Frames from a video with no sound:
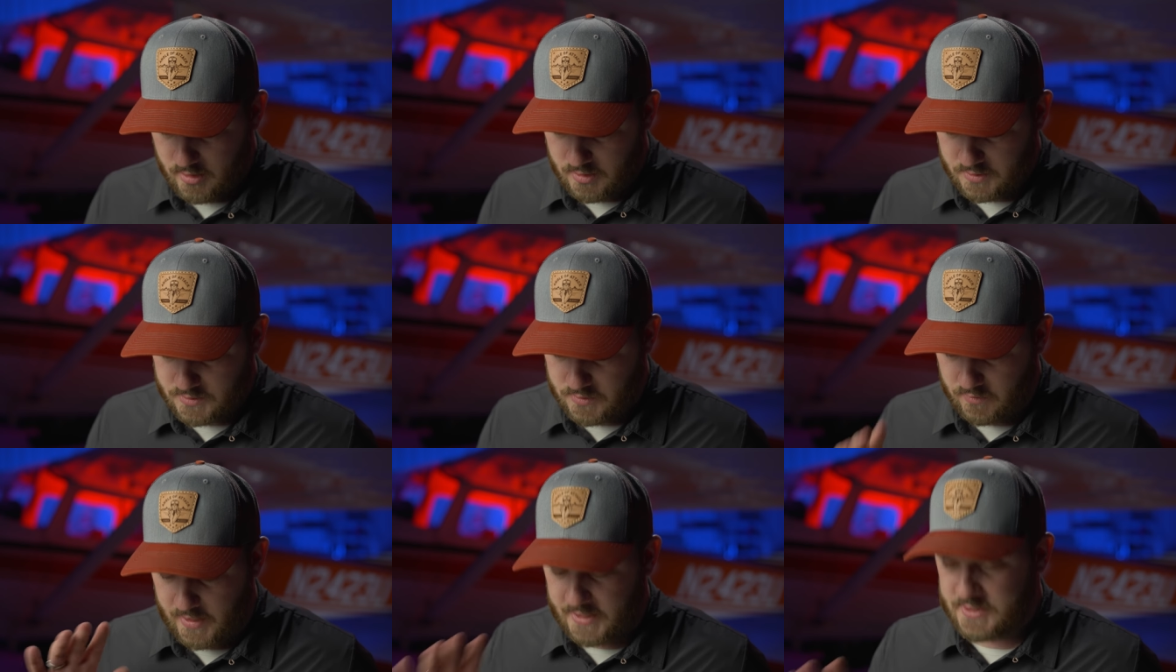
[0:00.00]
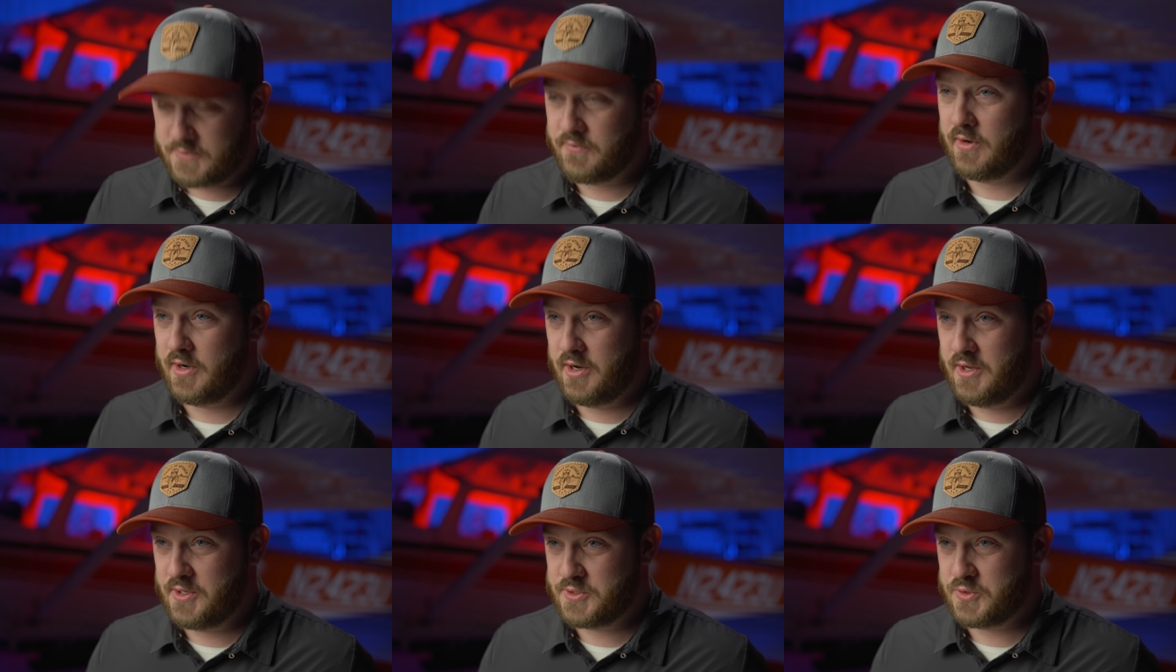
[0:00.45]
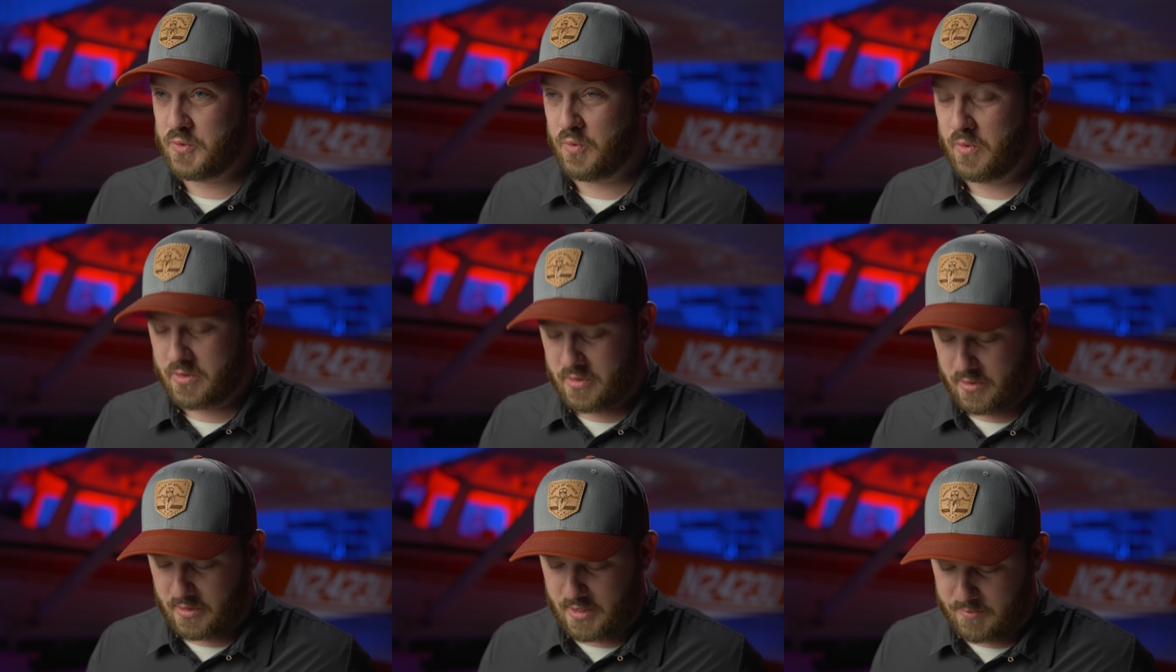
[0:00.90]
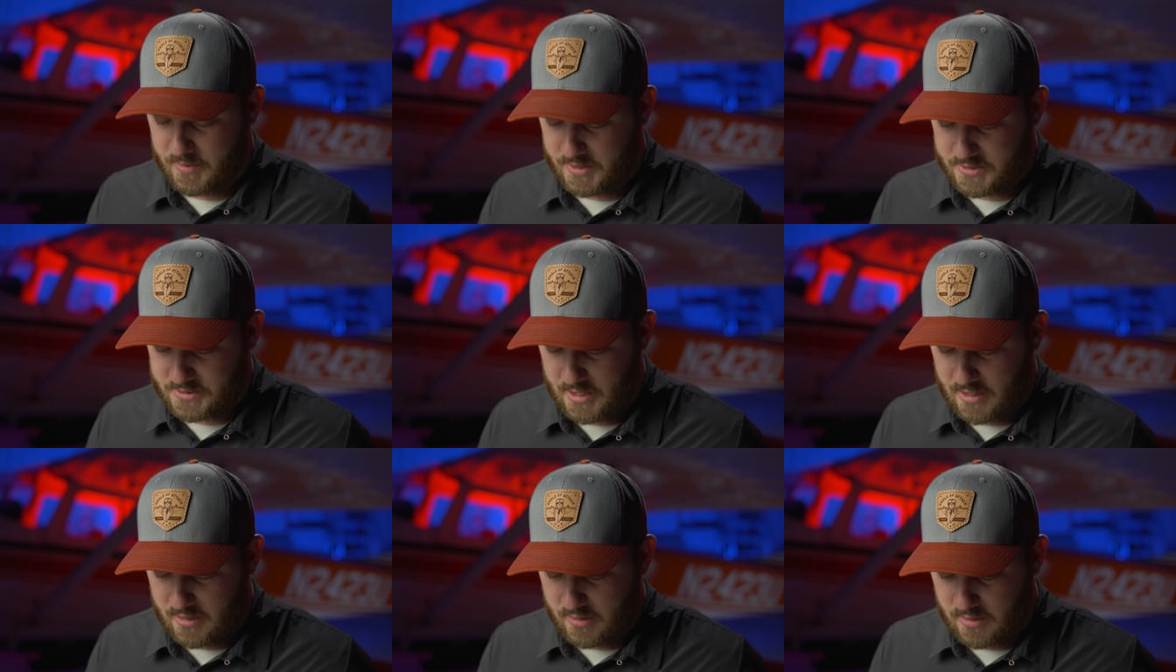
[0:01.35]
So that's very historical. I'm
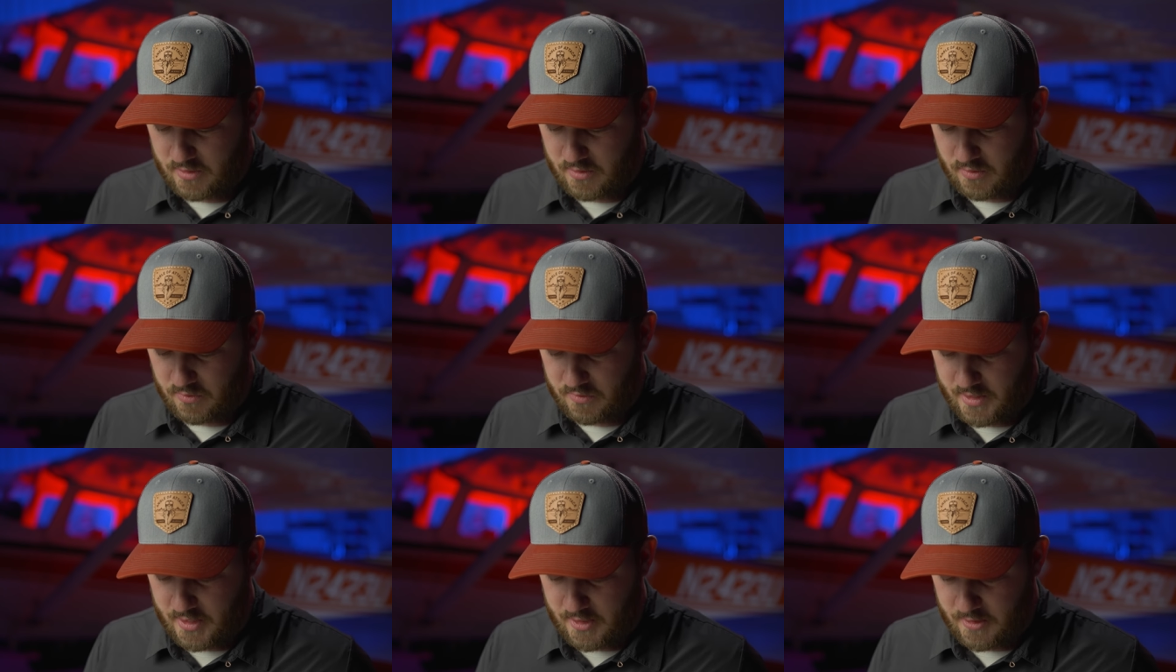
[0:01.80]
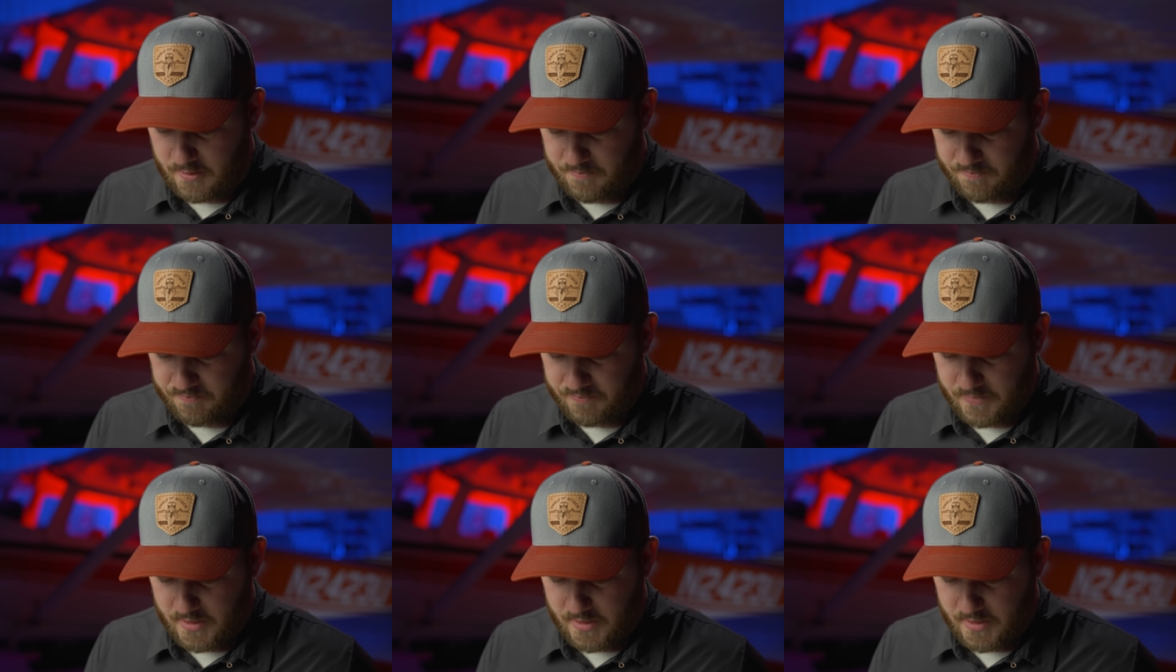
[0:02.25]
excited to go there.